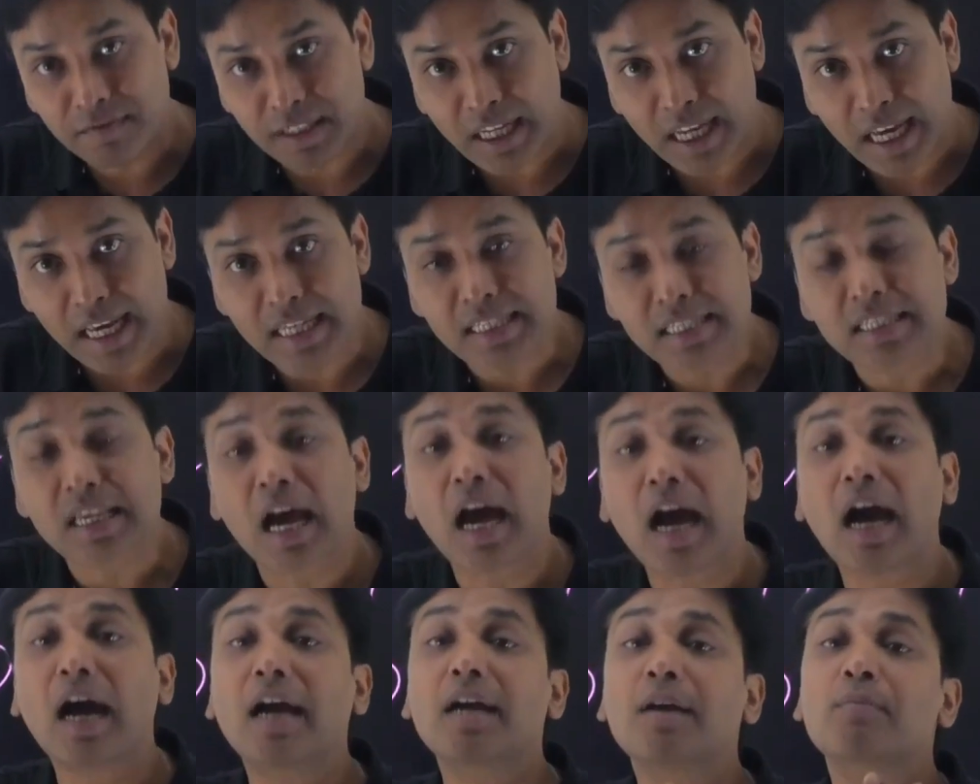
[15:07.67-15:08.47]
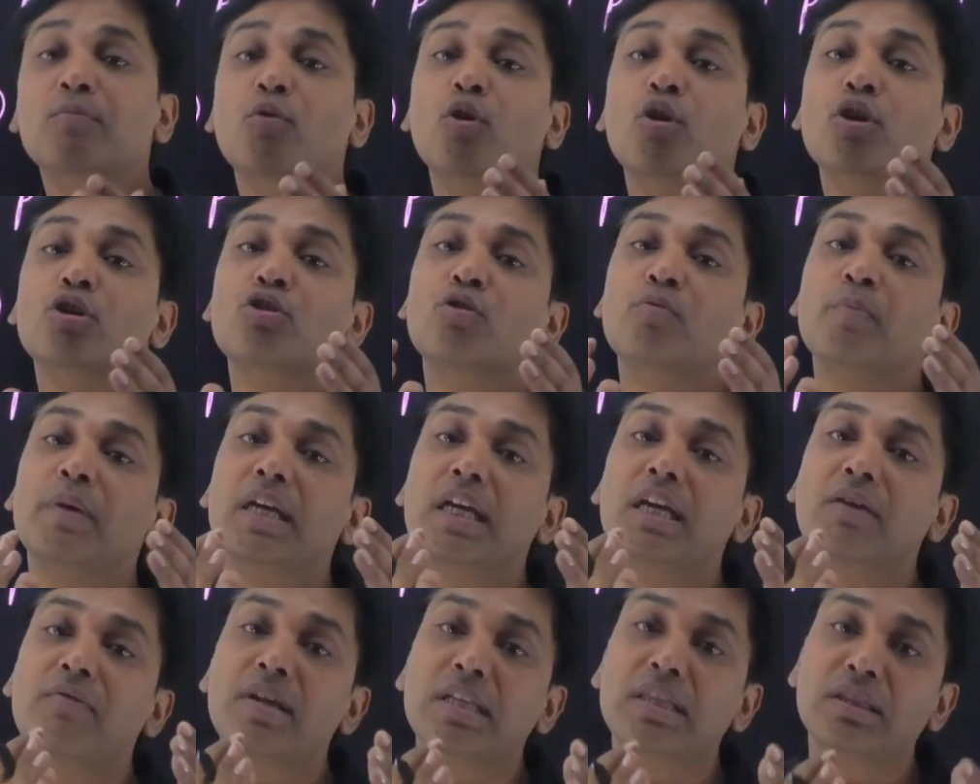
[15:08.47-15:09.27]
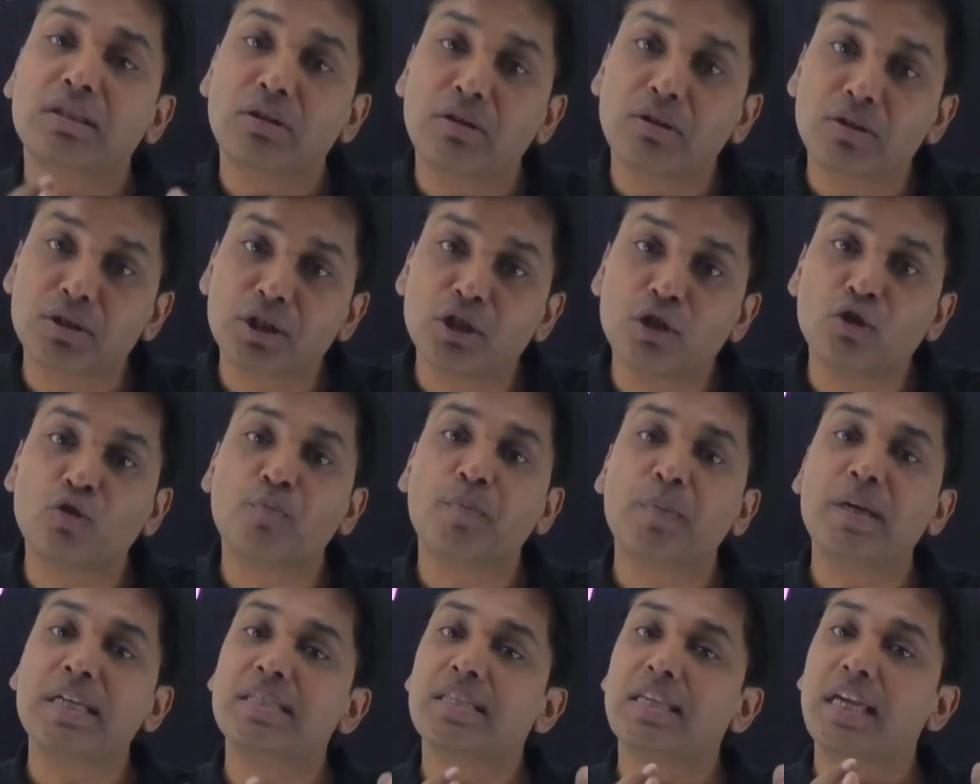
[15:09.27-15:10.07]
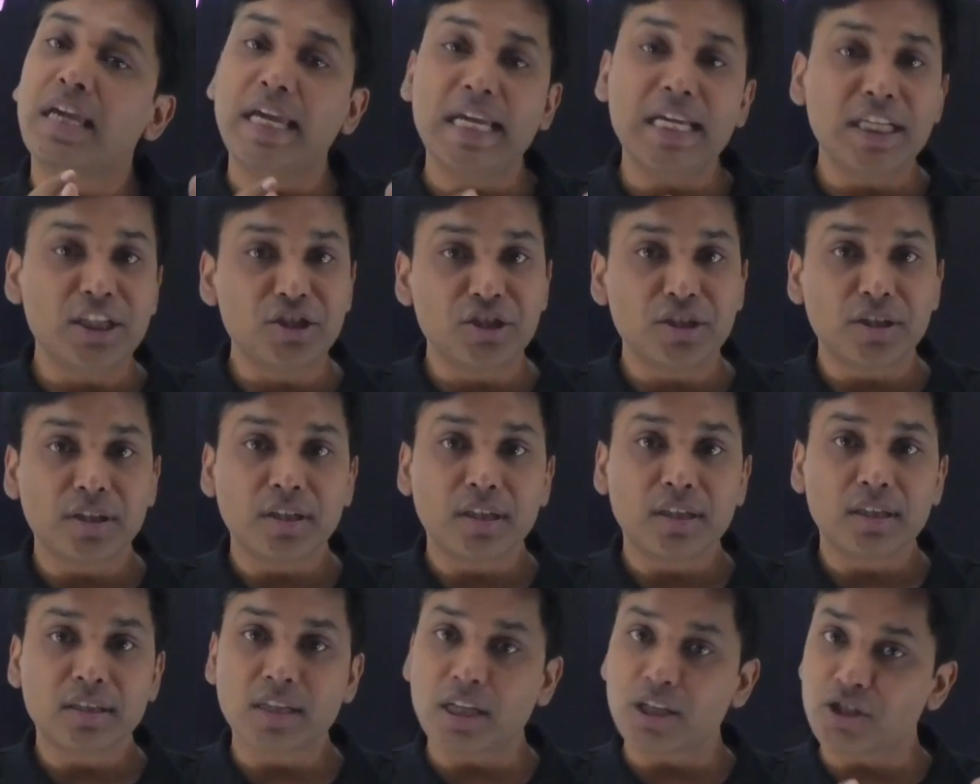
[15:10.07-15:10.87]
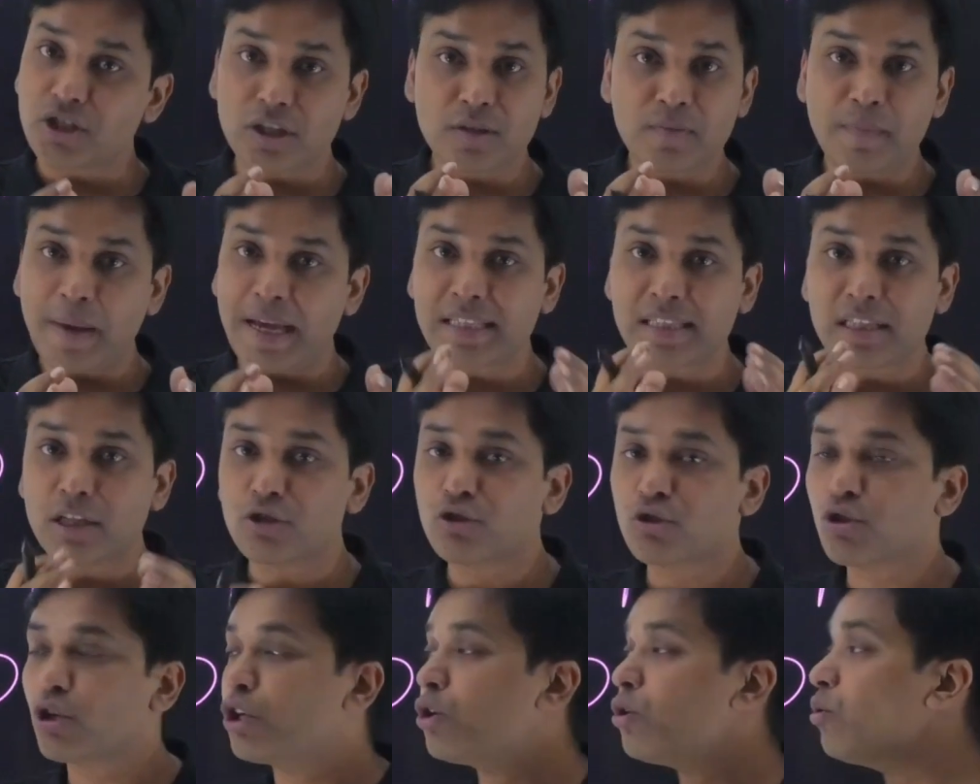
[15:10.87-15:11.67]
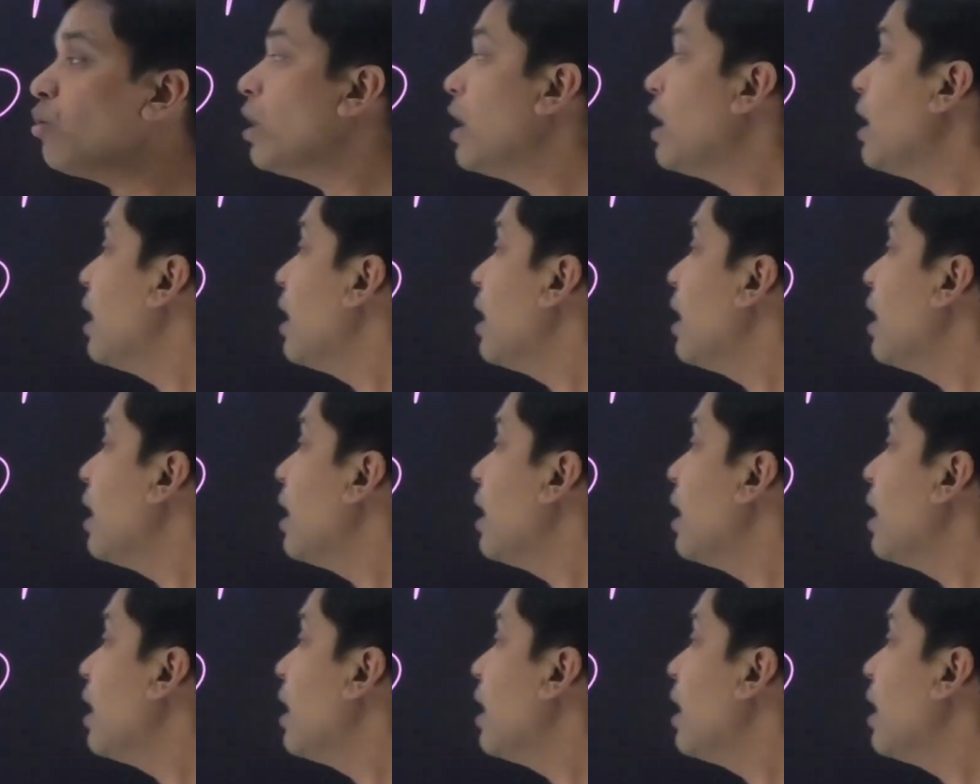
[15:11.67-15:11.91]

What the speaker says: days, I'm going to be giving 30 rupees each. Does this make sense to you?